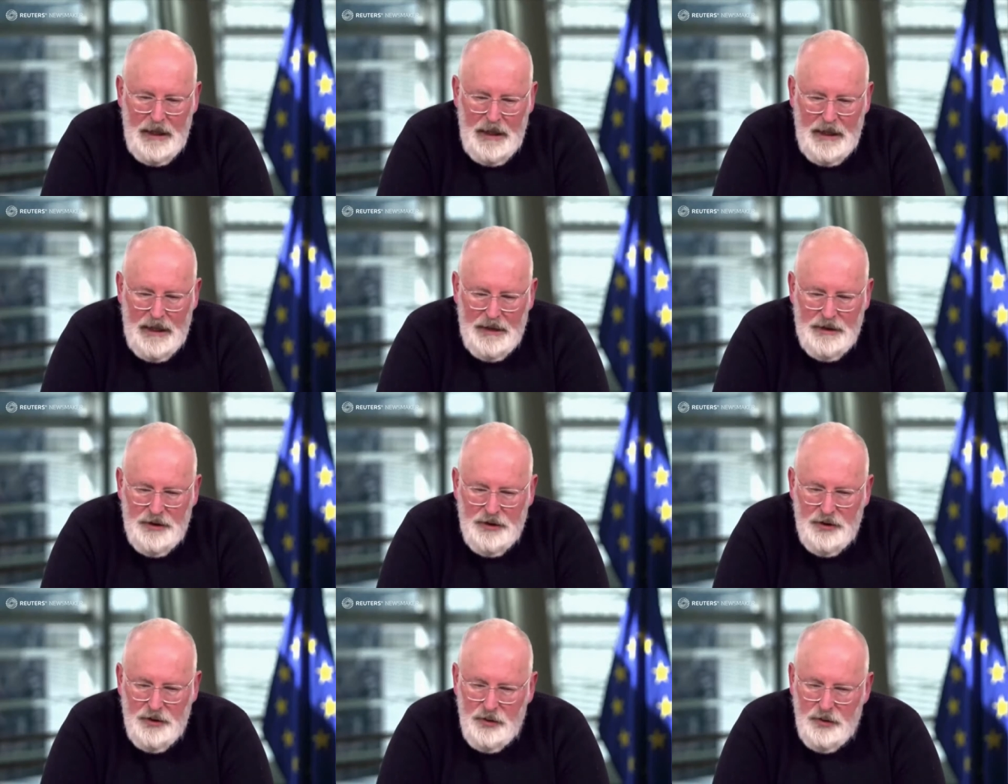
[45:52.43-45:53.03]

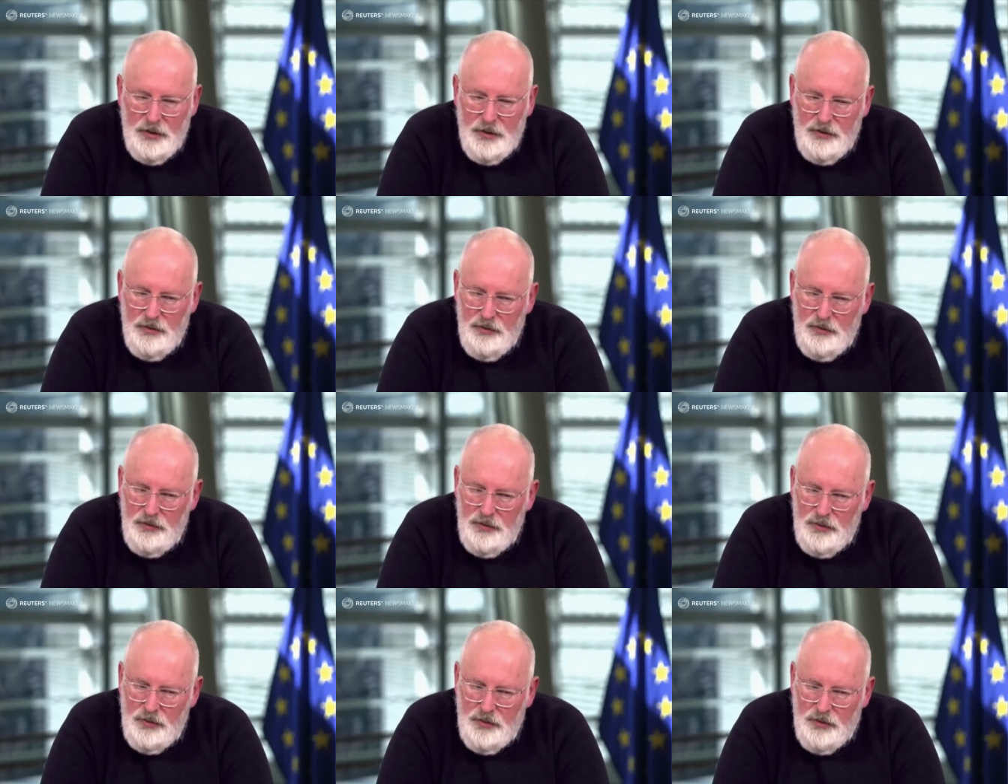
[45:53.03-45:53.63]
and to
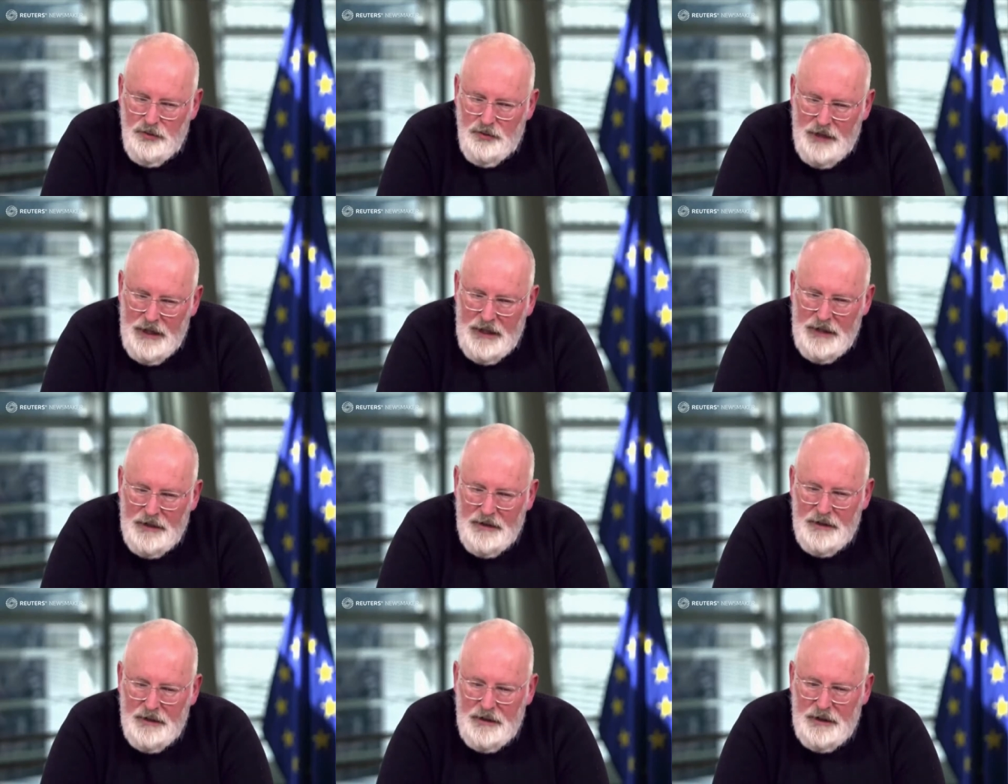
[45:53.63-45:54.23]

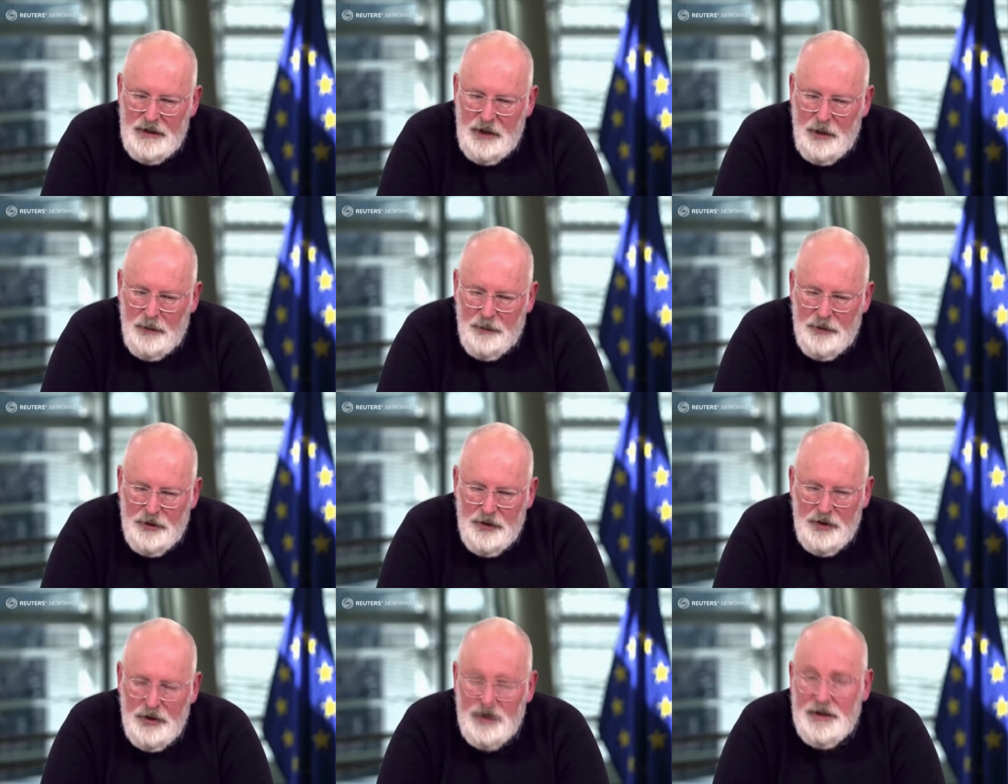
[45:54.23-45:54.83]
create the
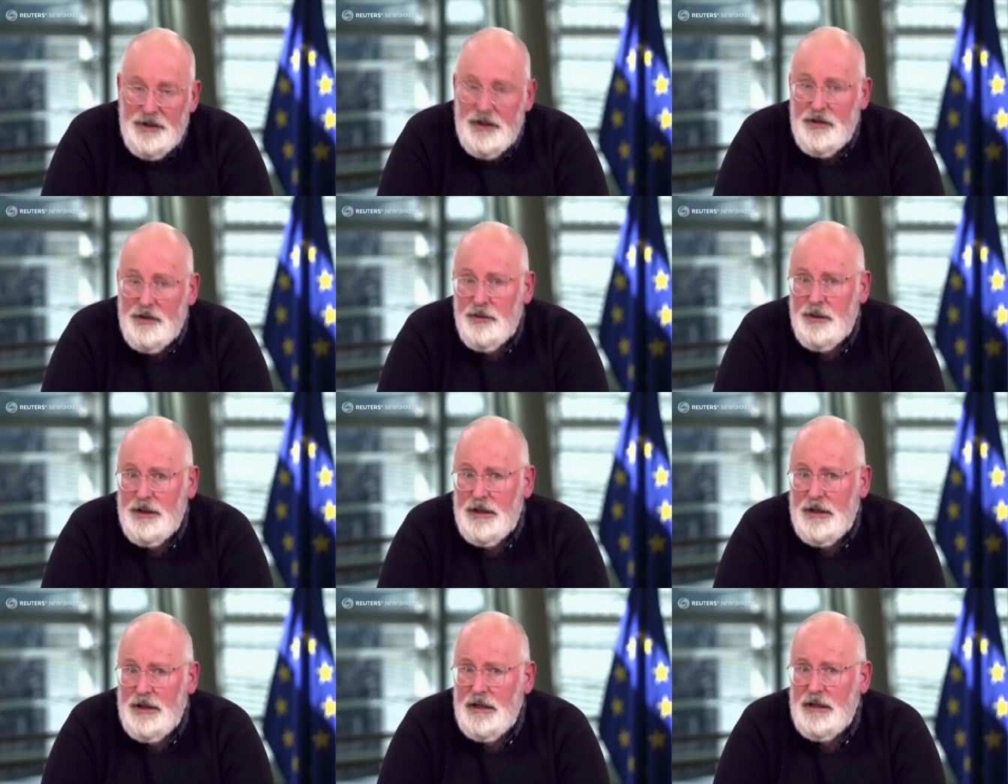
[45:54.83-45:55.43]
opportunities
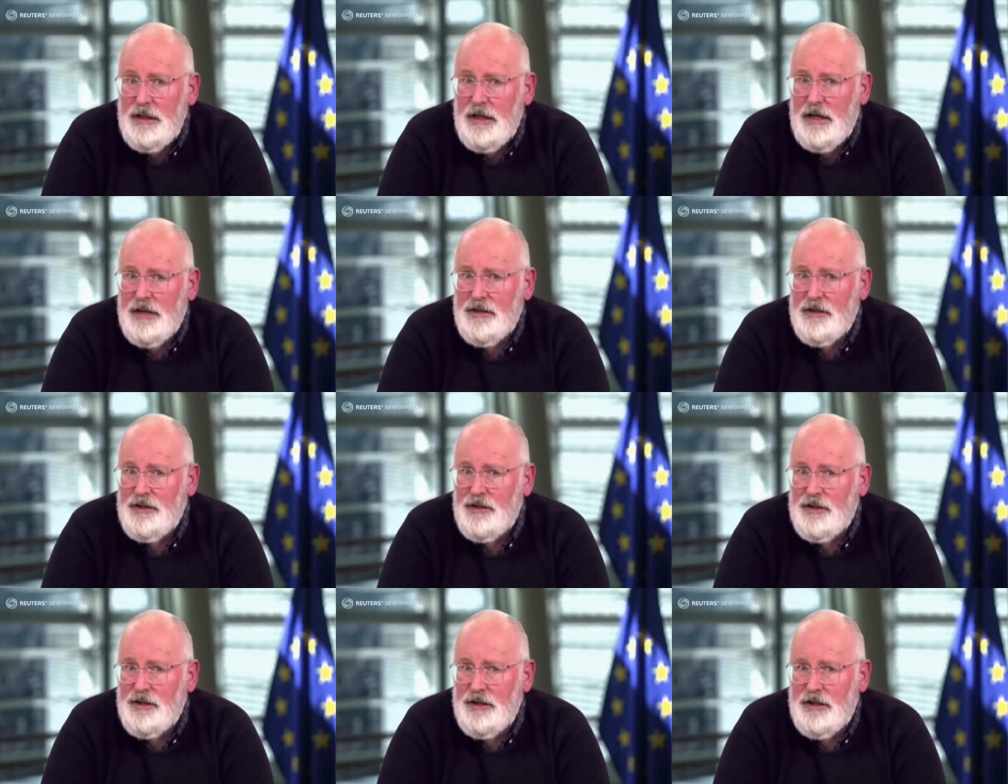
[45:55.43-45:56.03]
we need
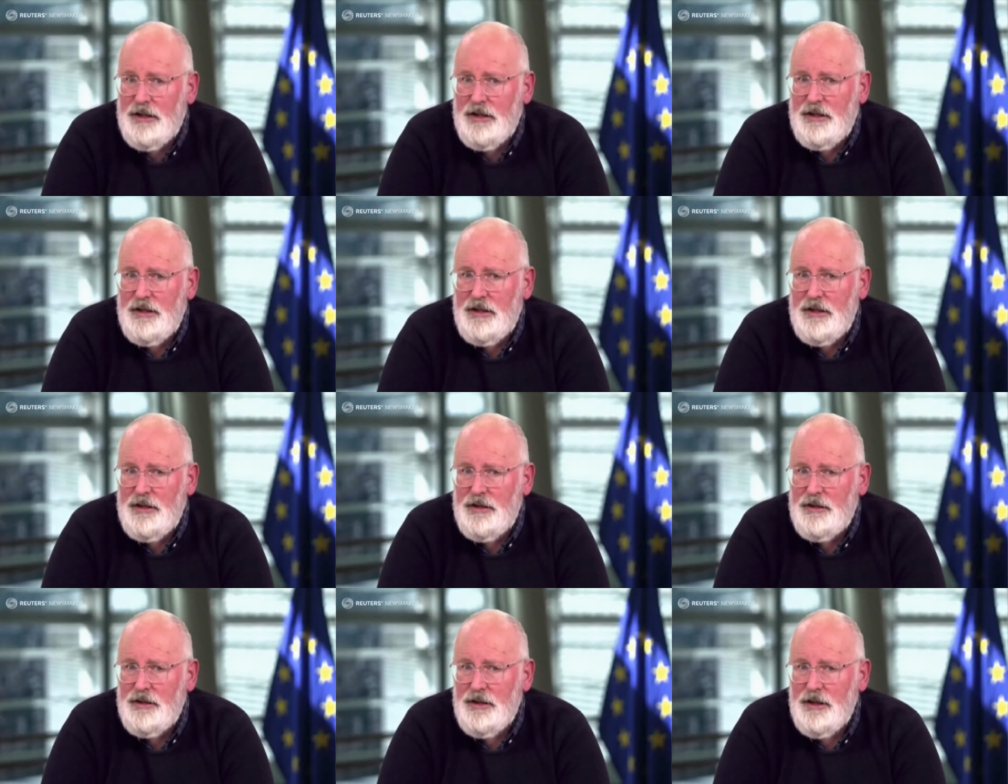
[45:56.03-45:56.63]
as
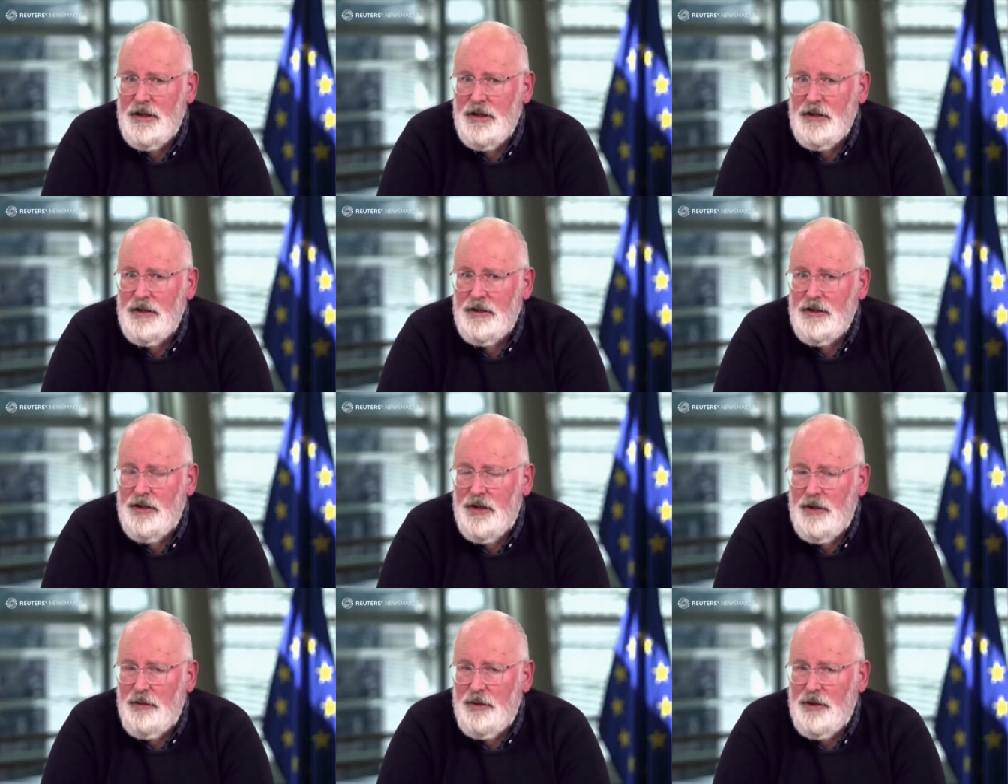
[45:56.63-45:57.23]
societies
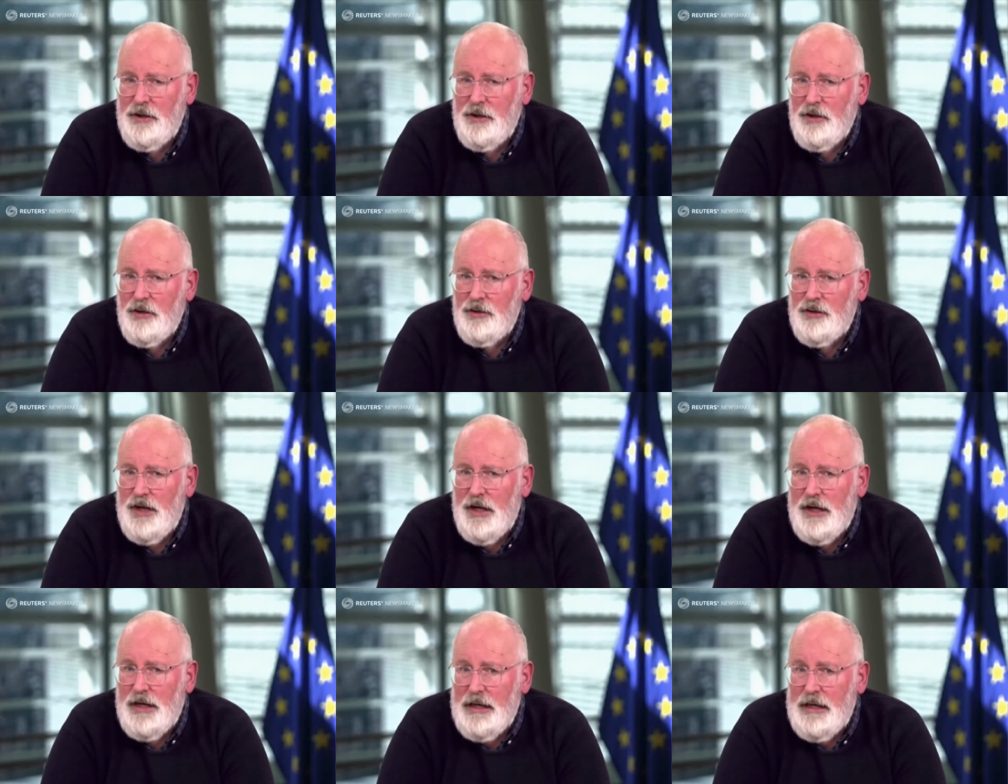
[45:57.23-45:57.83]
so that we
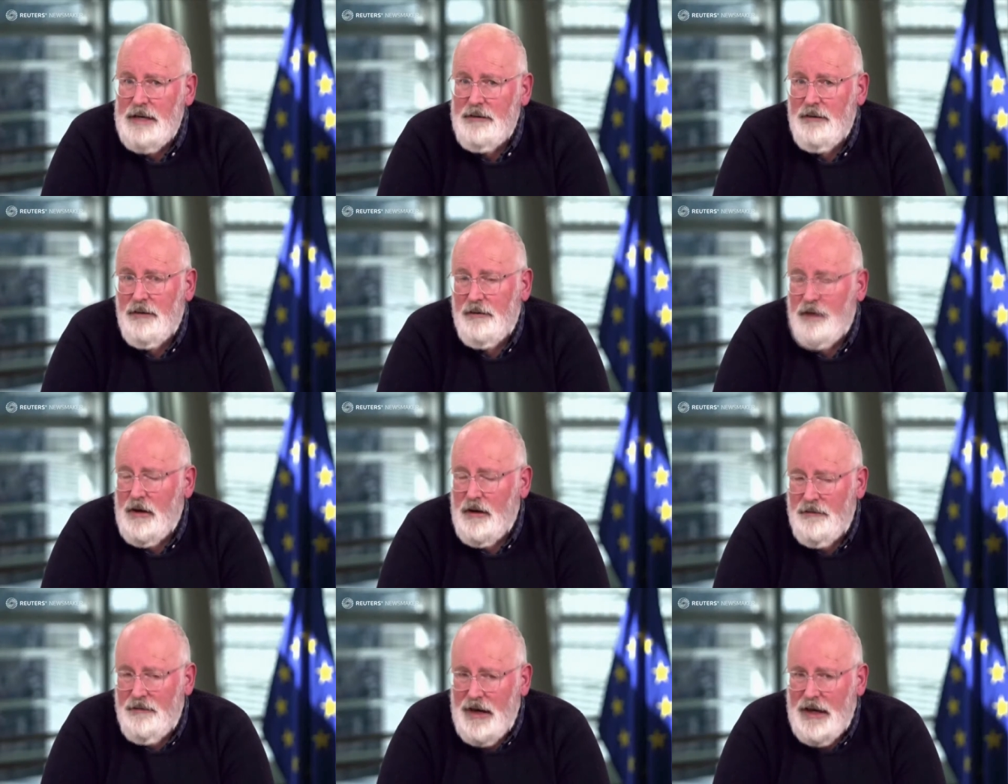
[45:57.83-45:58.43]
don't take leave
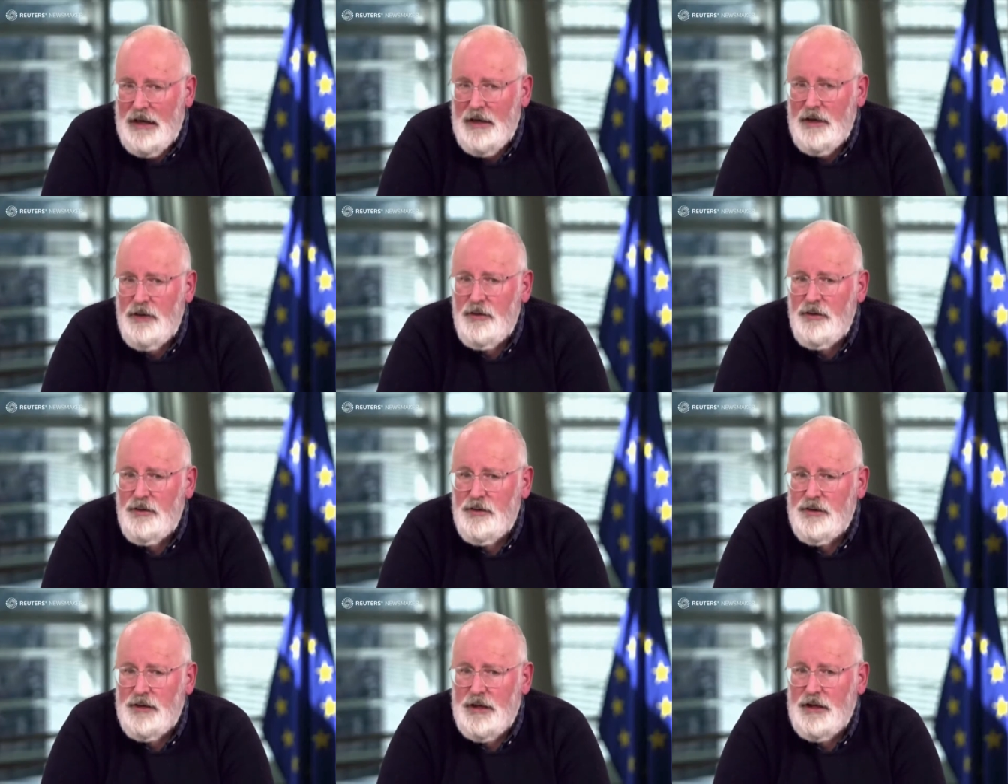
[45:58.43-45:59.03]
of our
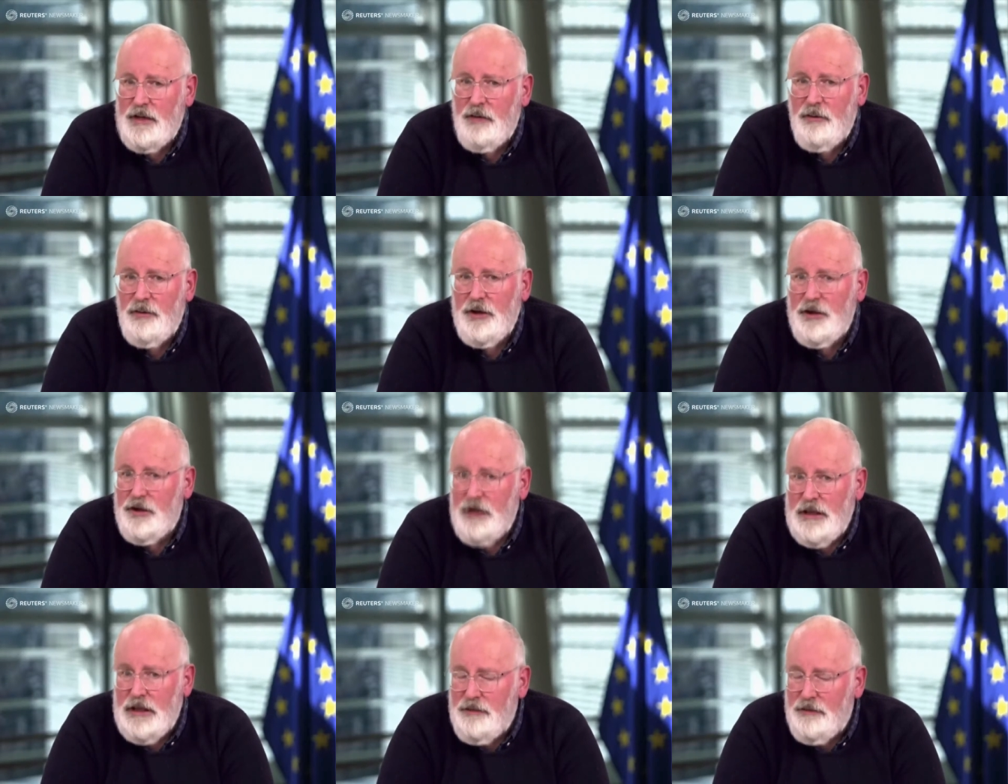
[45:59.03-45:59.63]
values and that
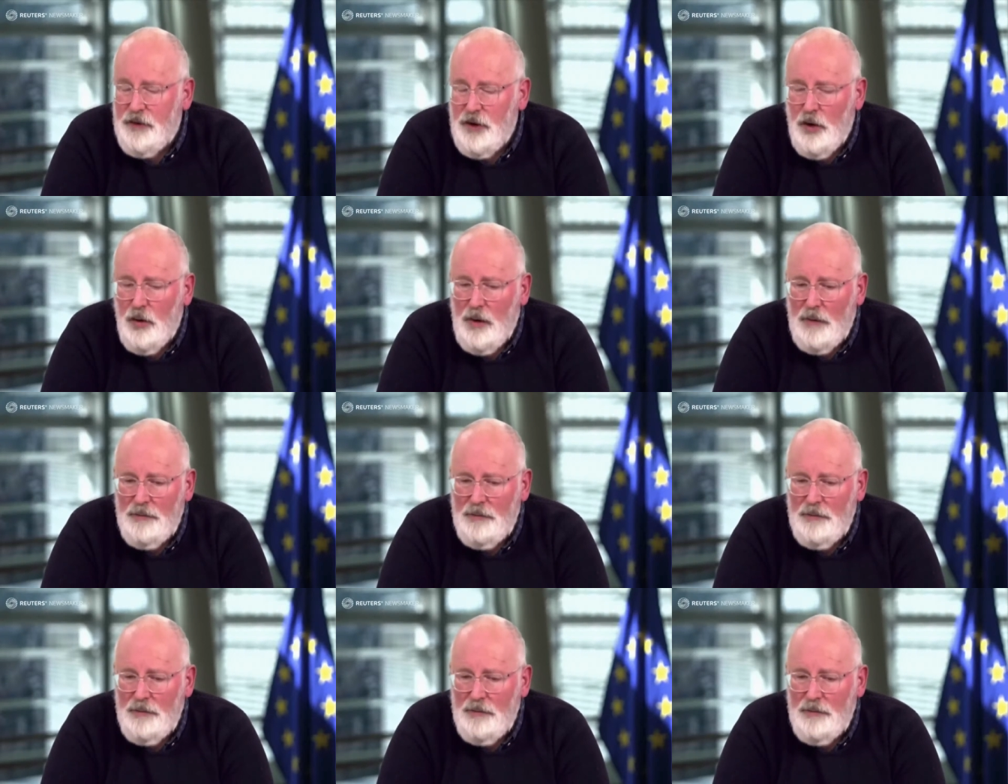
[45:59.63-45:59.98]
we leave